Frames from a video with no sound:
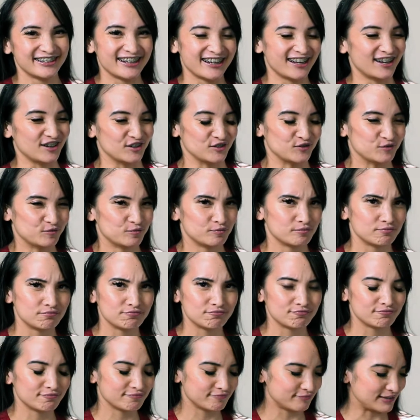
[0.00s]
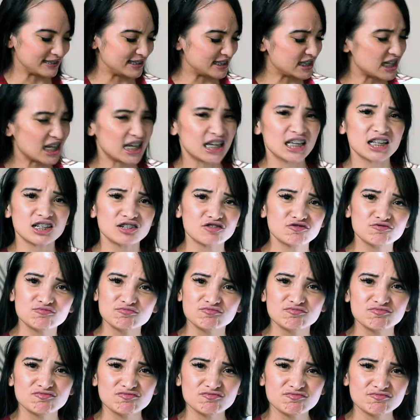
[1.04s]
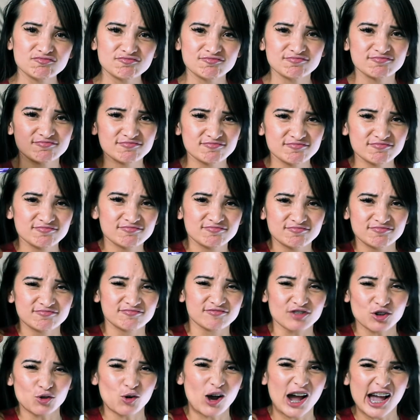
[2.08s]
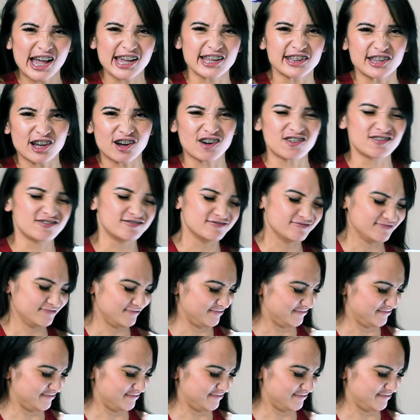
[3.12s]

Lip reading: Oh, but still, why though?